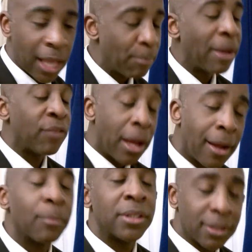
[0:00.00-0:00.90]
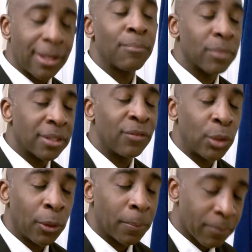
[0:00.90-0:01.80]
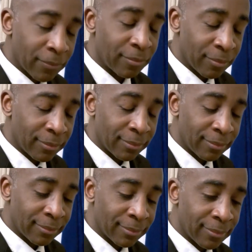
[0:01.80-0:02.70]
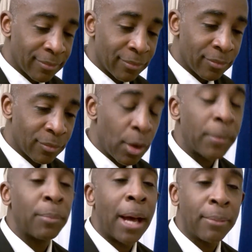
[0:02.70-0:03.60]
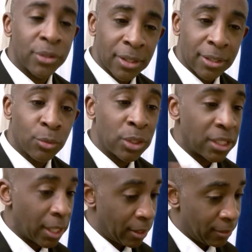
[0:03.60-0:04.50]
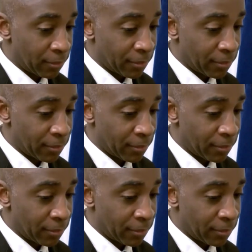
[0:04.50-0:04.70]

Matter of fact, I'm gonna just give you a look. Remember the Bible studies we said?